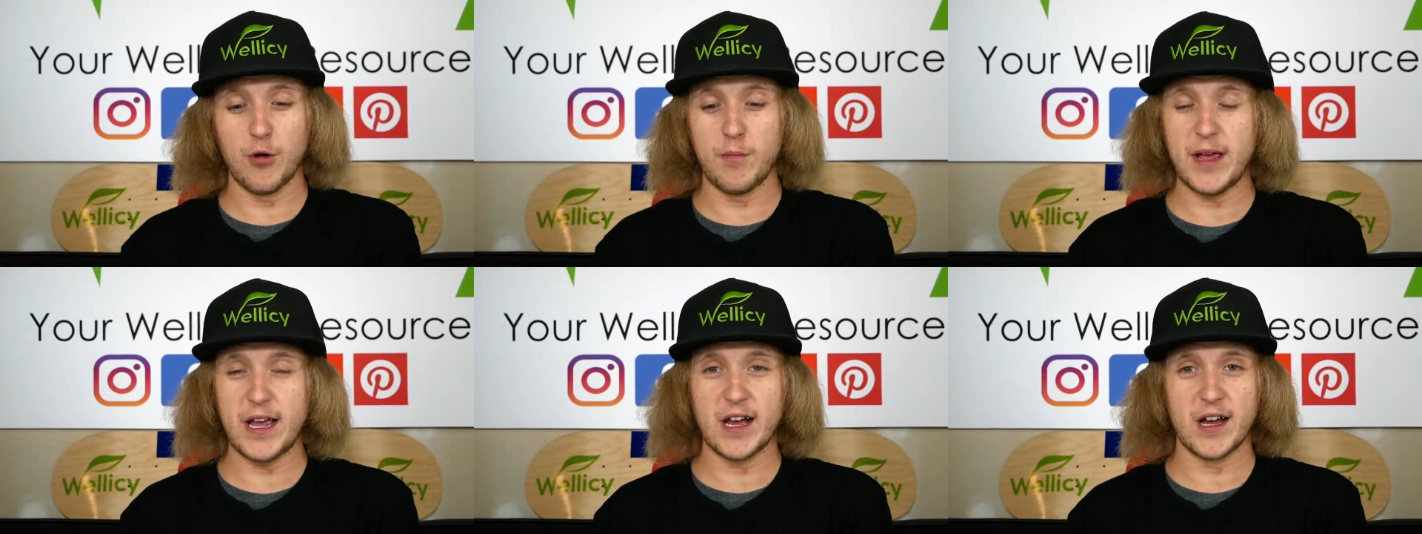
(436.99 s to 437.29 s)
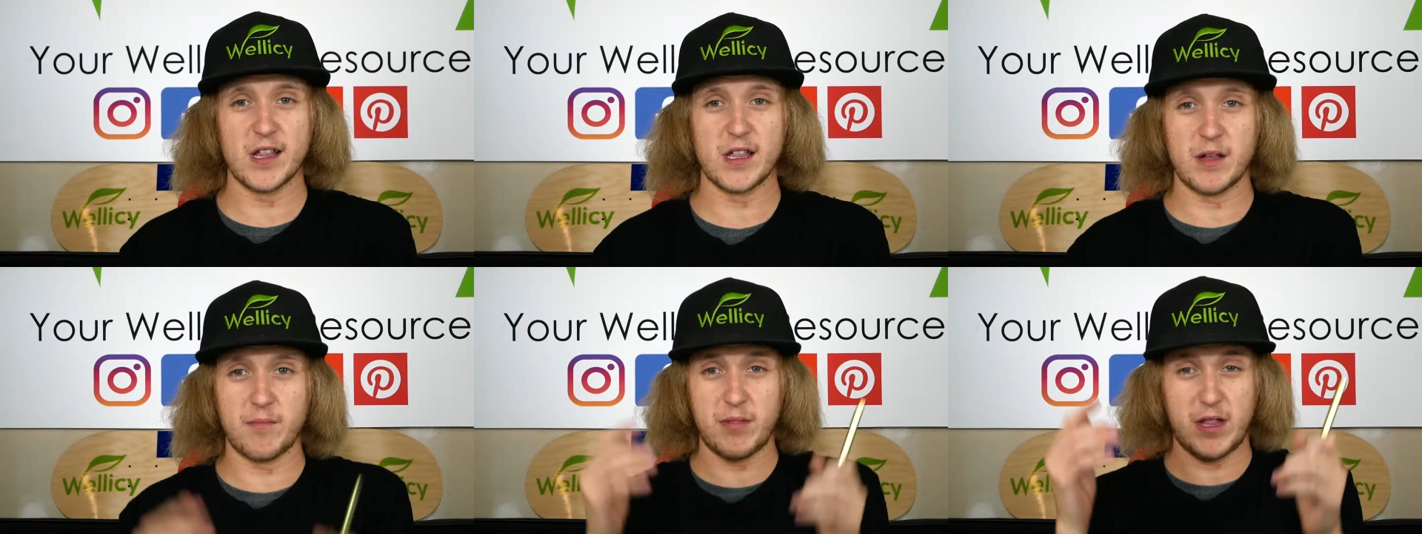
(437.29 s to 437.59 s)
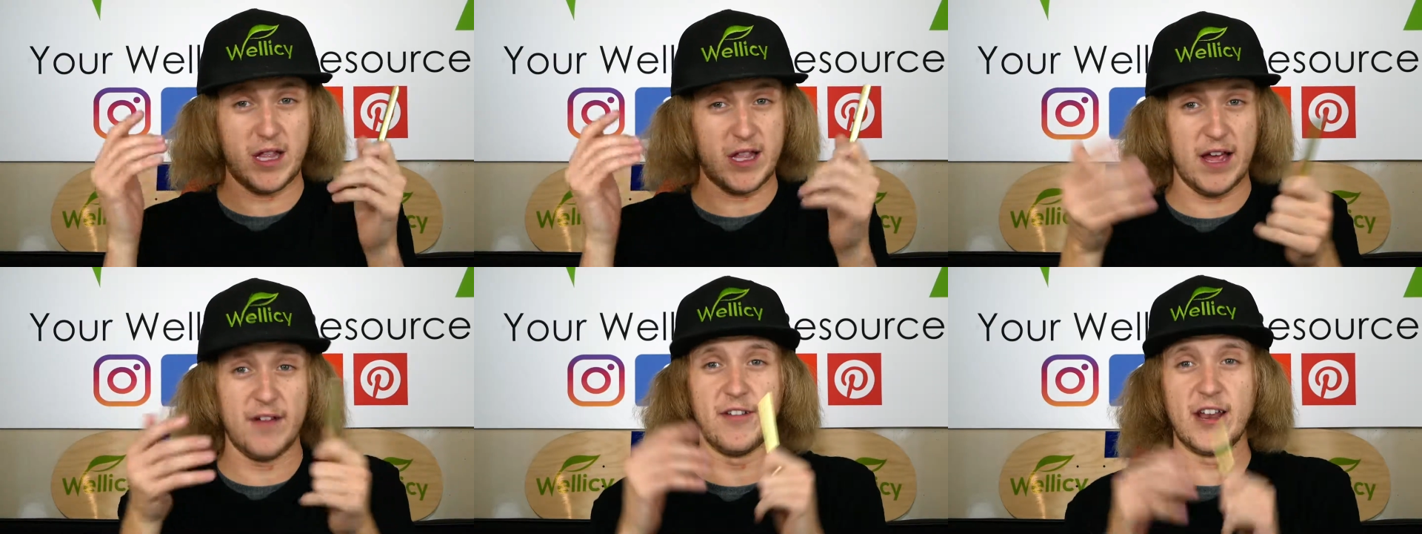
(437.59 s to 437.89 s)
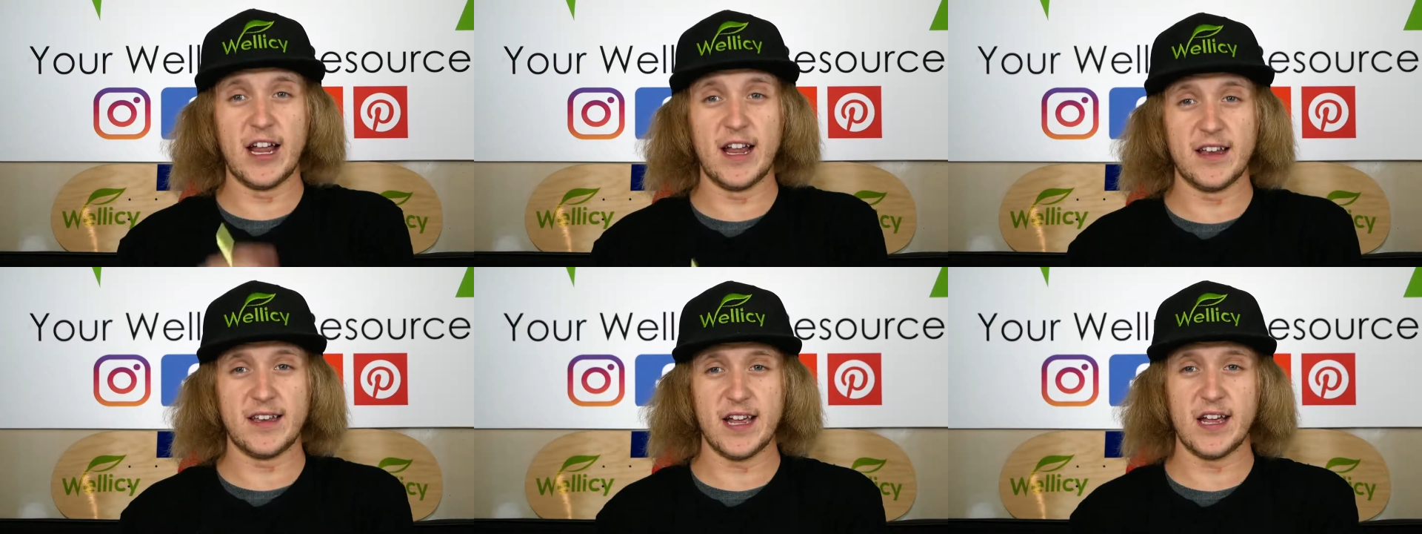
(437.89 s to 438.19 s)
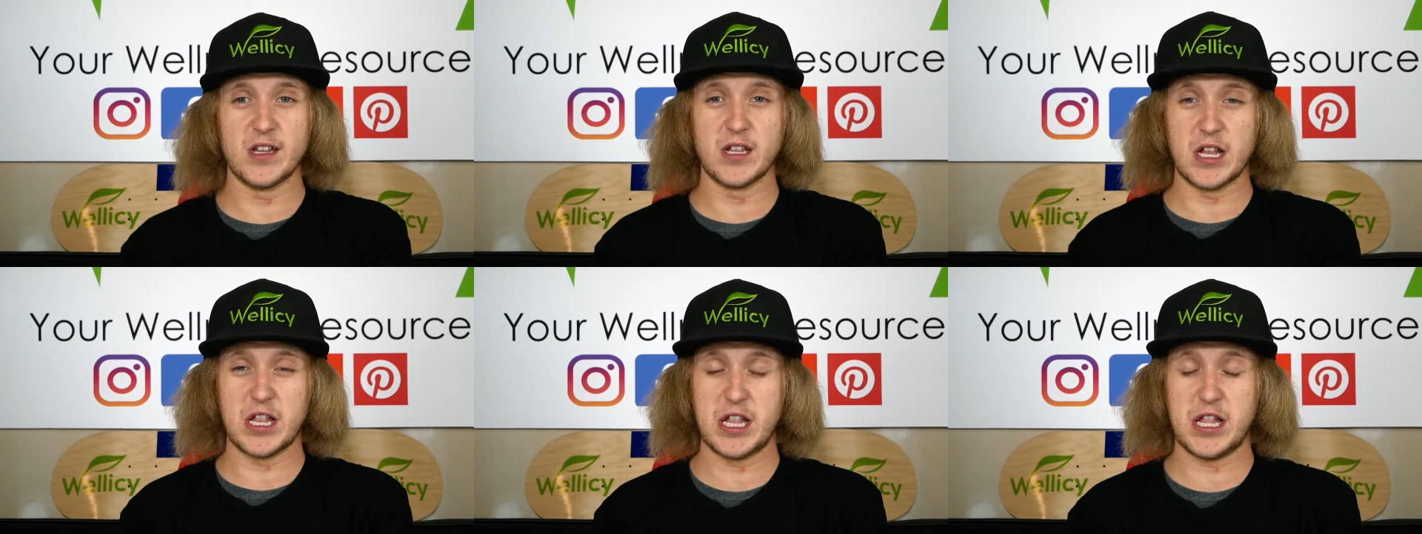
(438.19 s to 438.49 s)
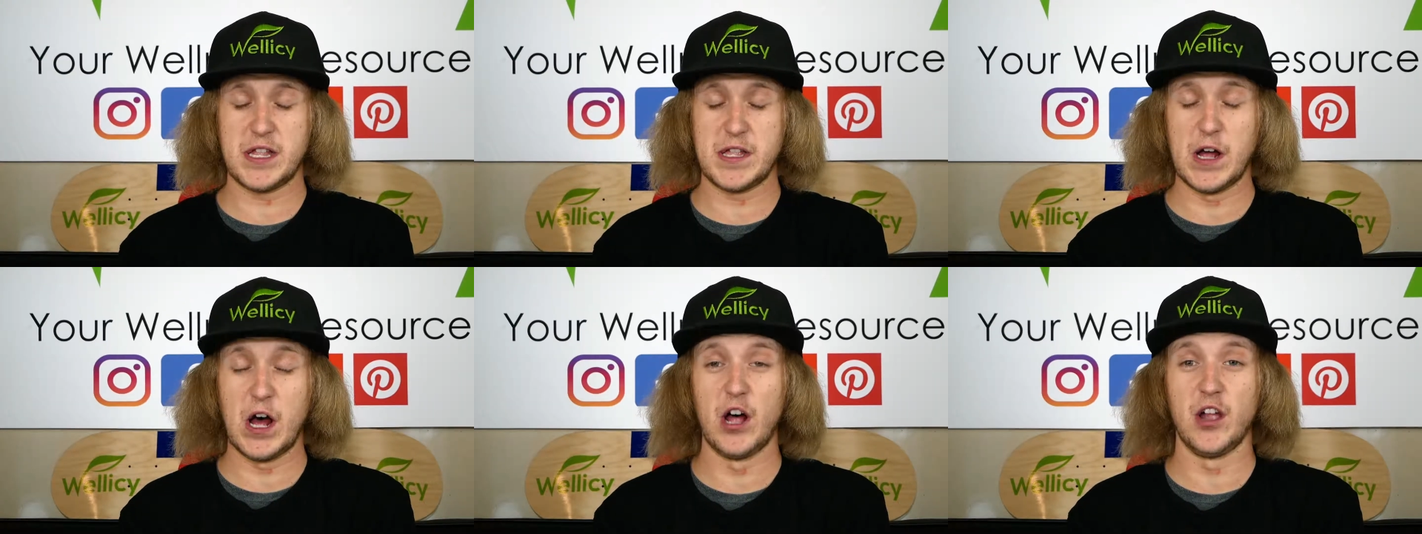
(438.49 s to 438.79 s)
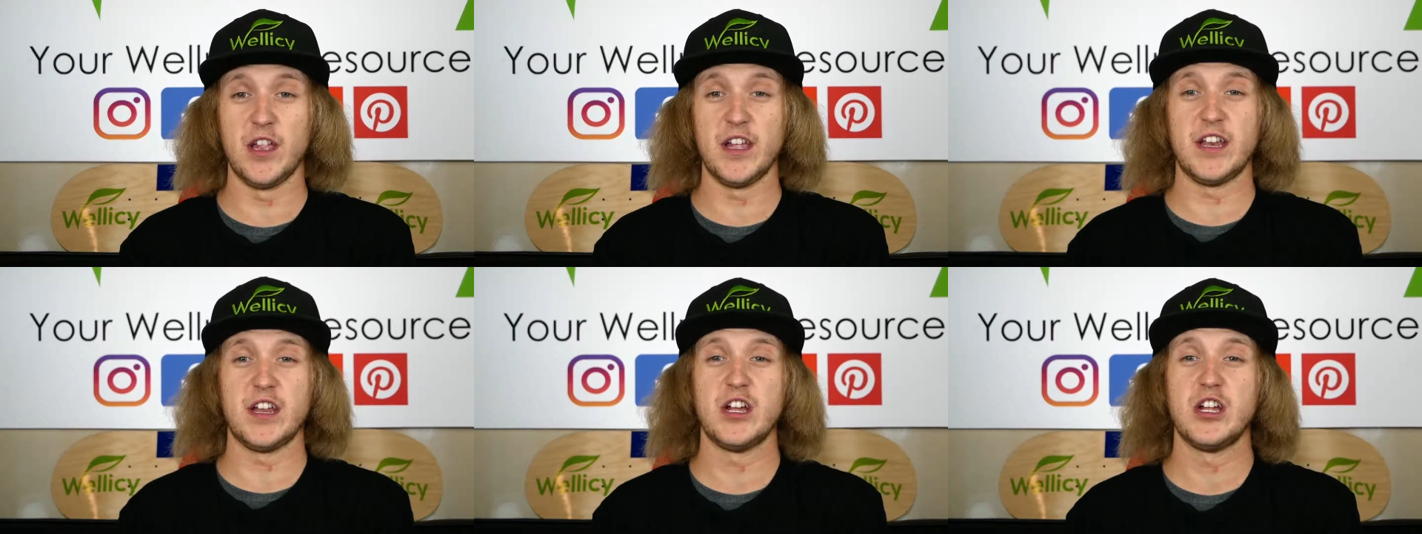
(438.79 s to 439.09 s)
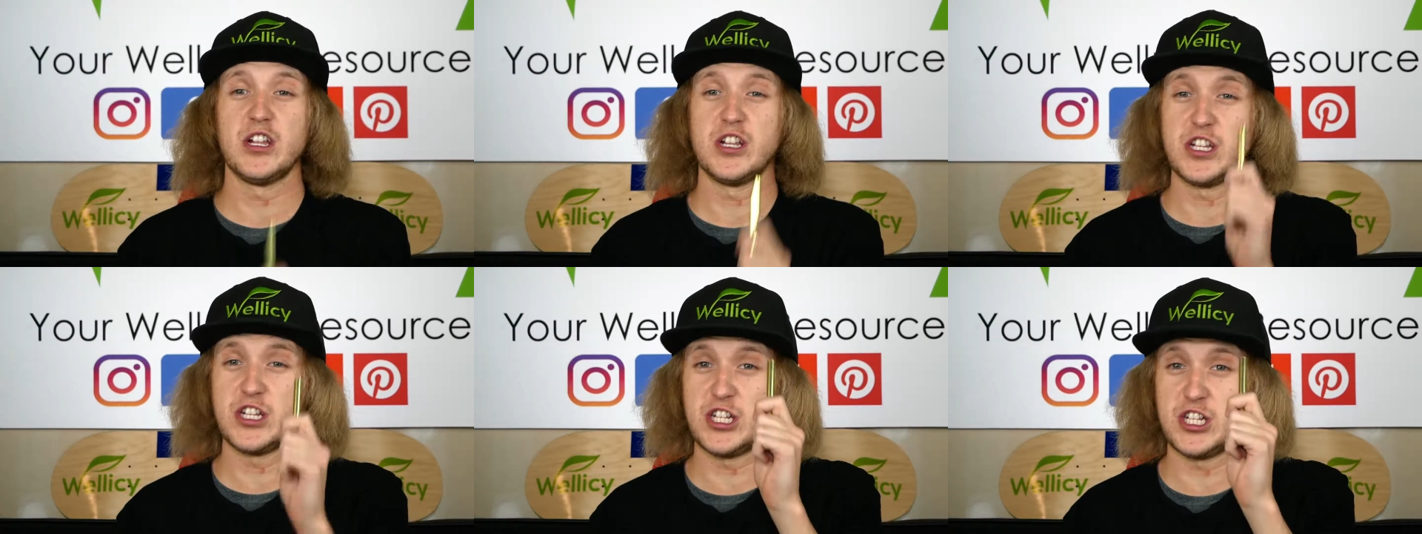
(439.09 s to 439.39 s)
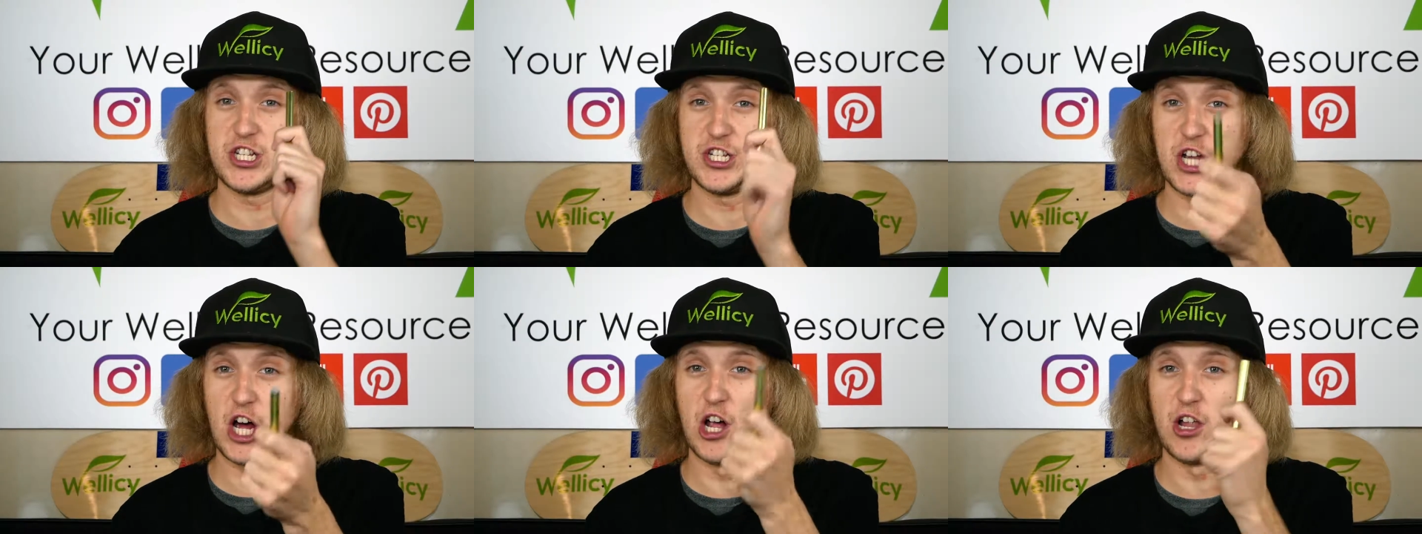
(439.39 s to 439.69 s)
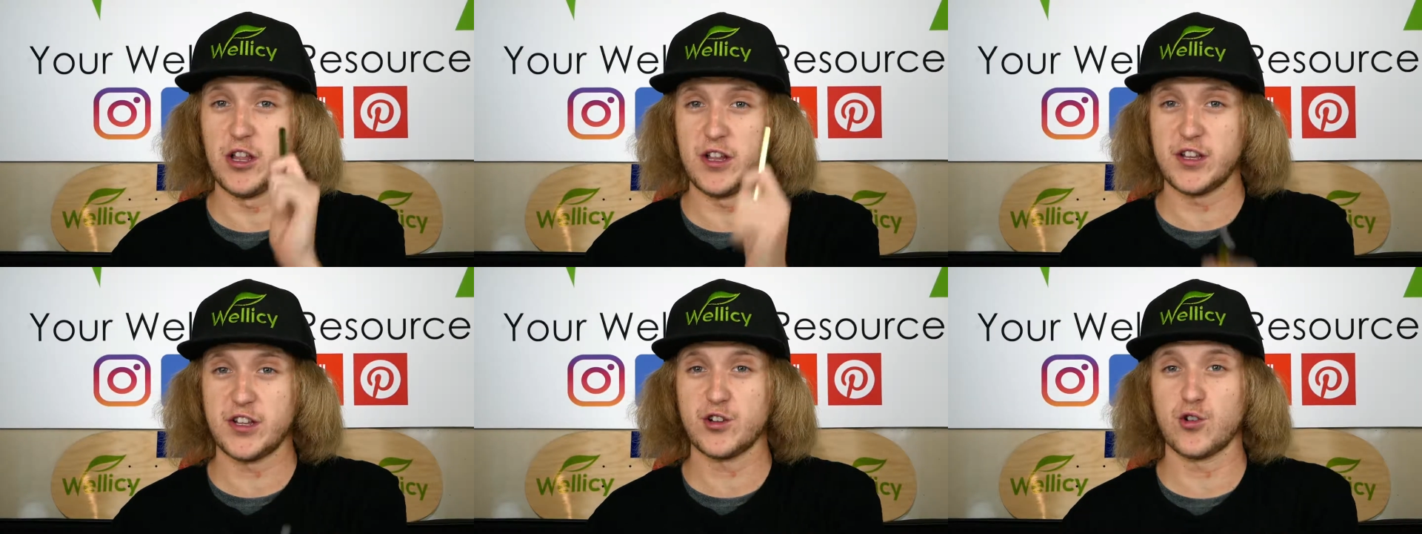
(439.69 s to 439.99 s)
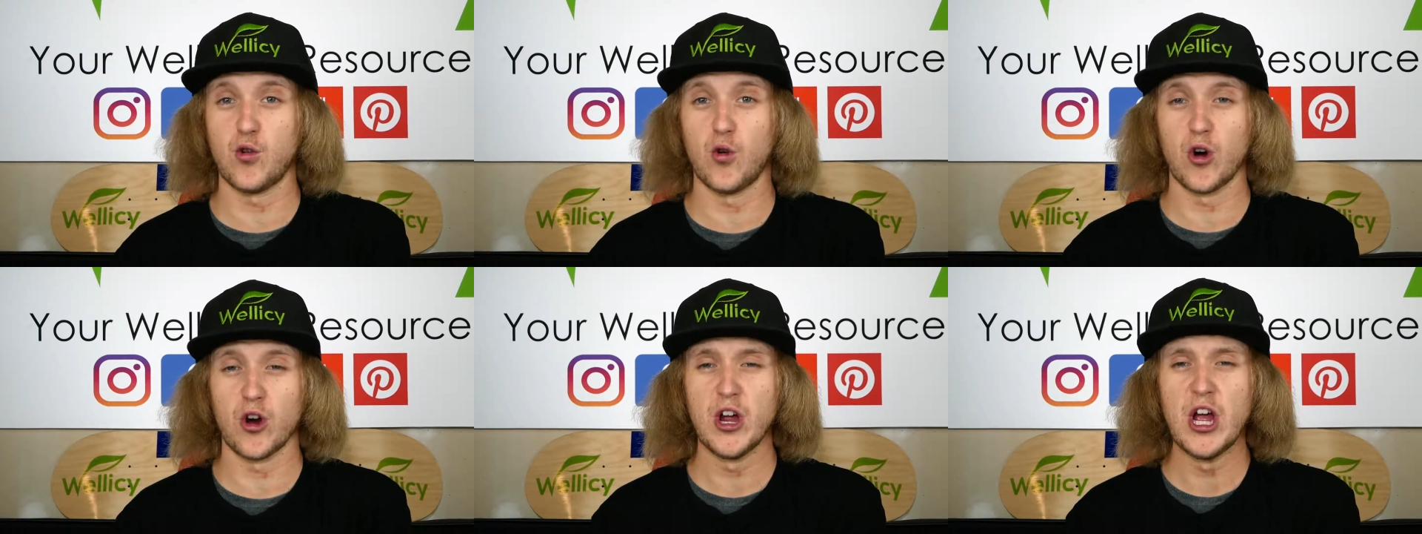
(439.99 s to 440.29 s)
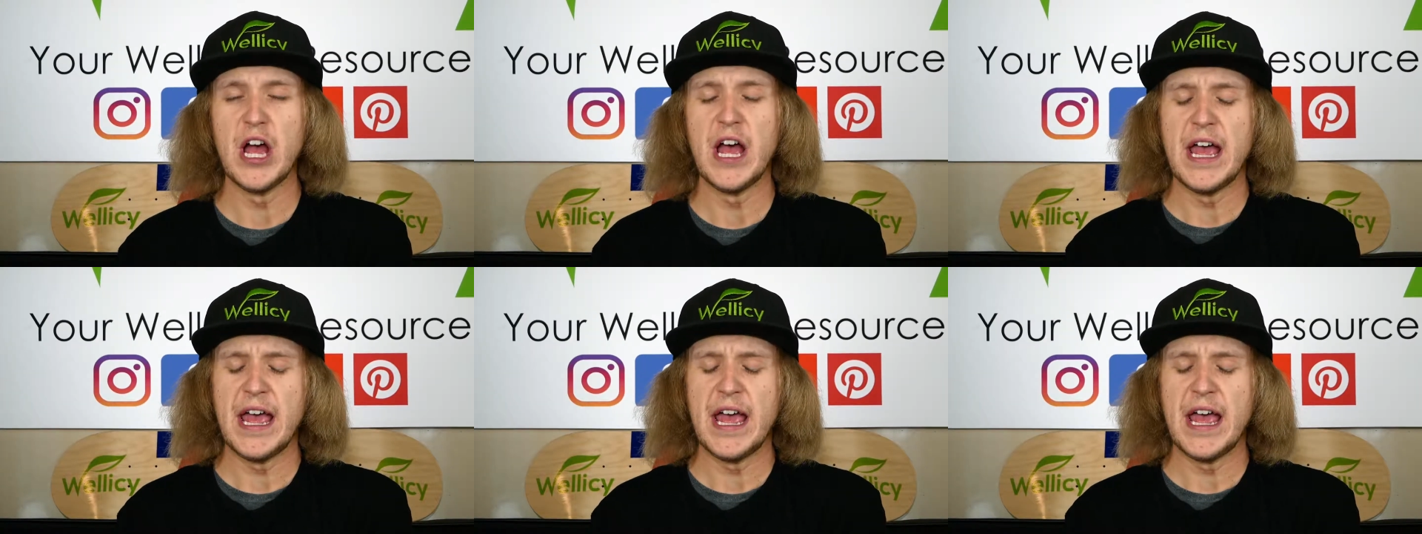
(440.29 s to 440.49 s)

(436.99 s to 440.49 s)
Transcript: because 7 out of 10 is a solid score.